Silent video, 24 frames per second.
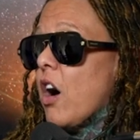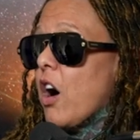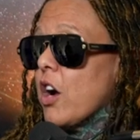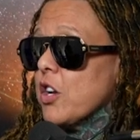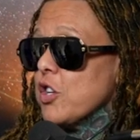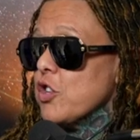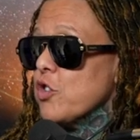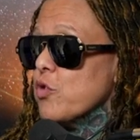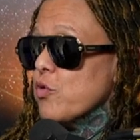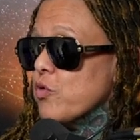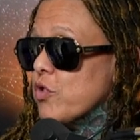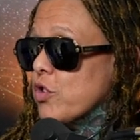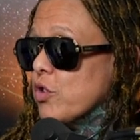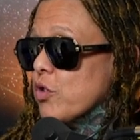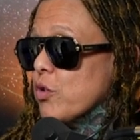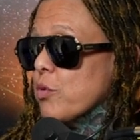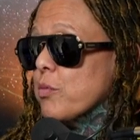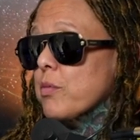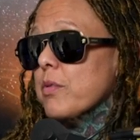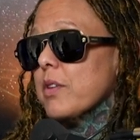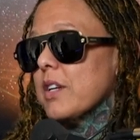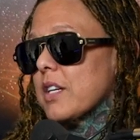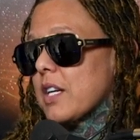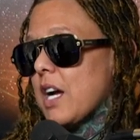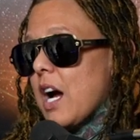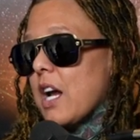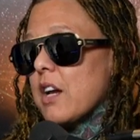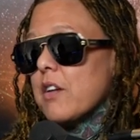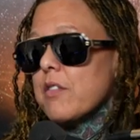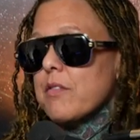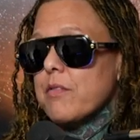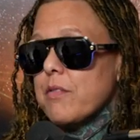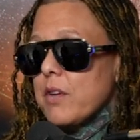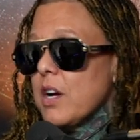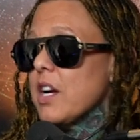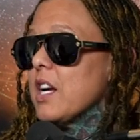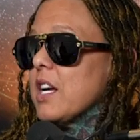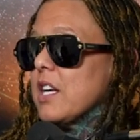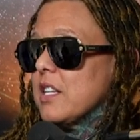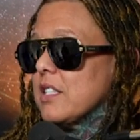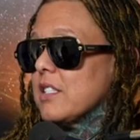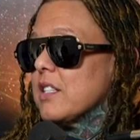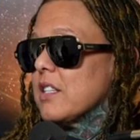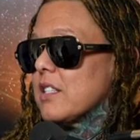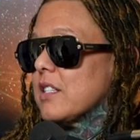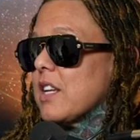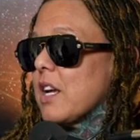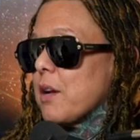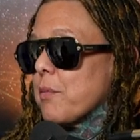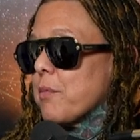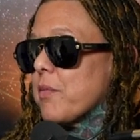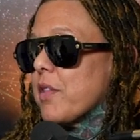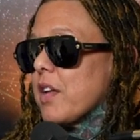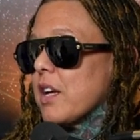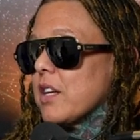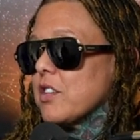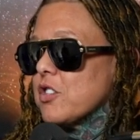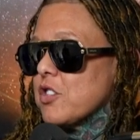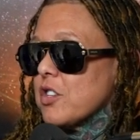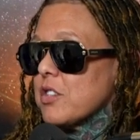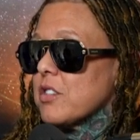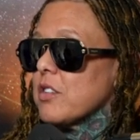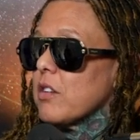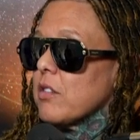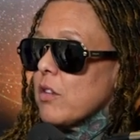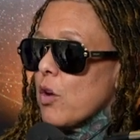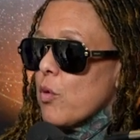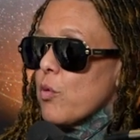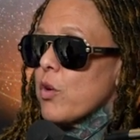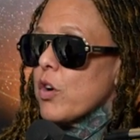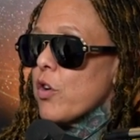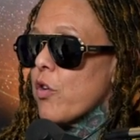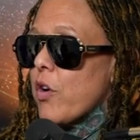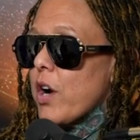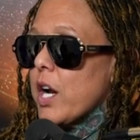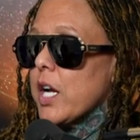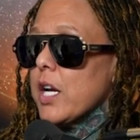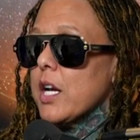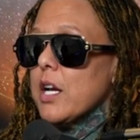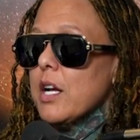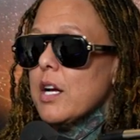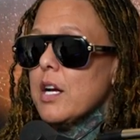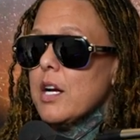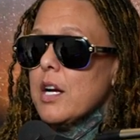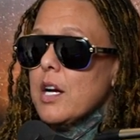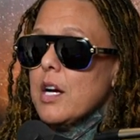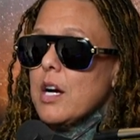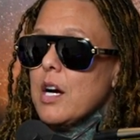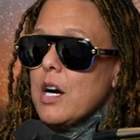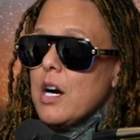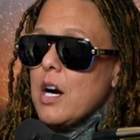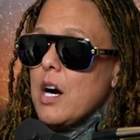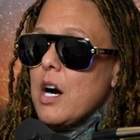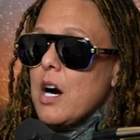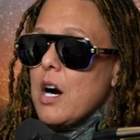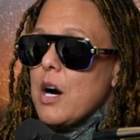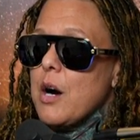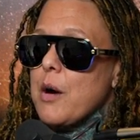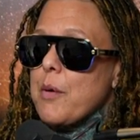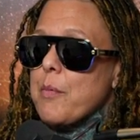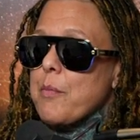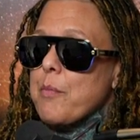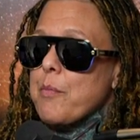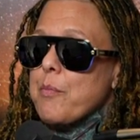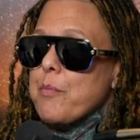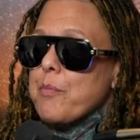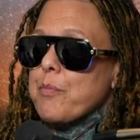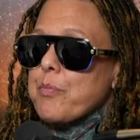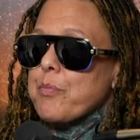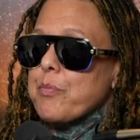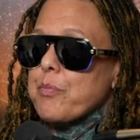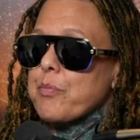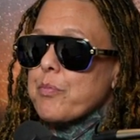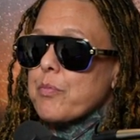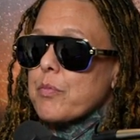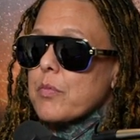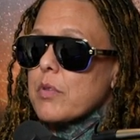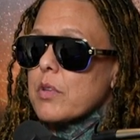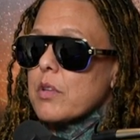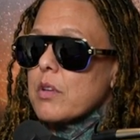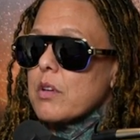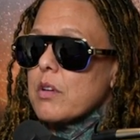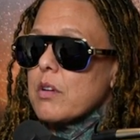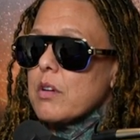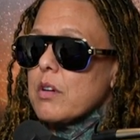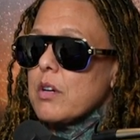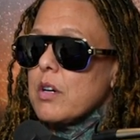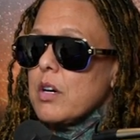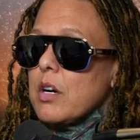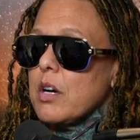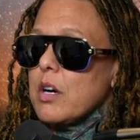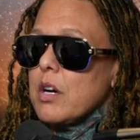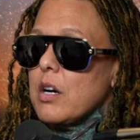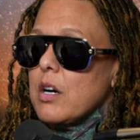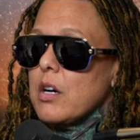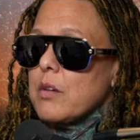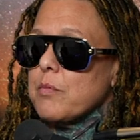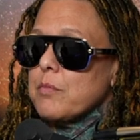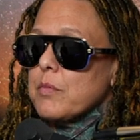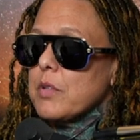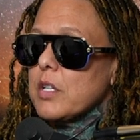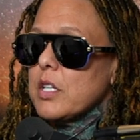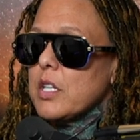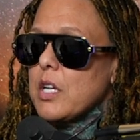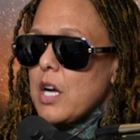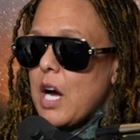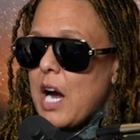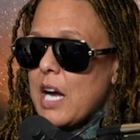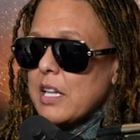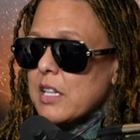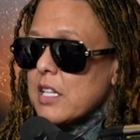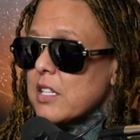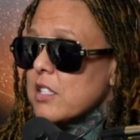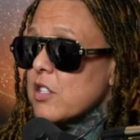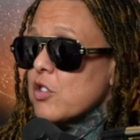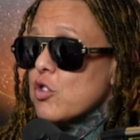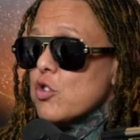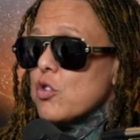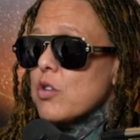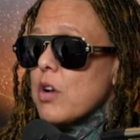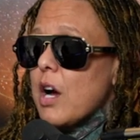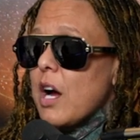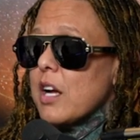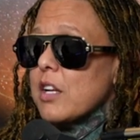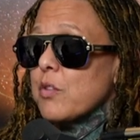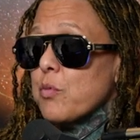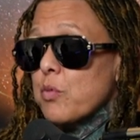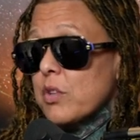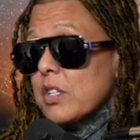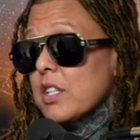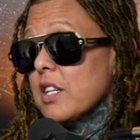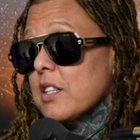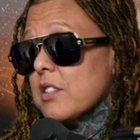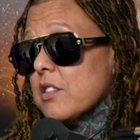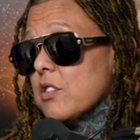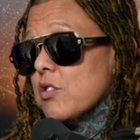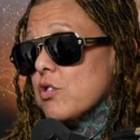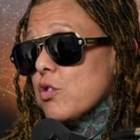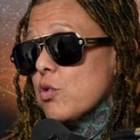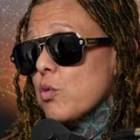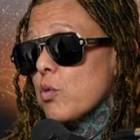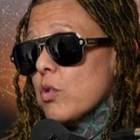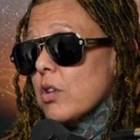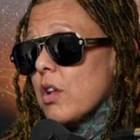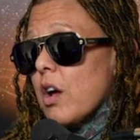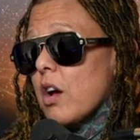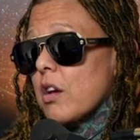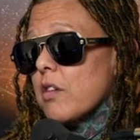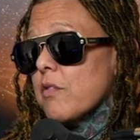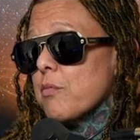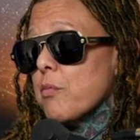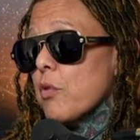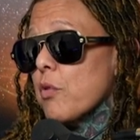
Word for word: on YouTube kind of is the same thing, just a lower grade. Um, um, I listened, I would listen to a lot of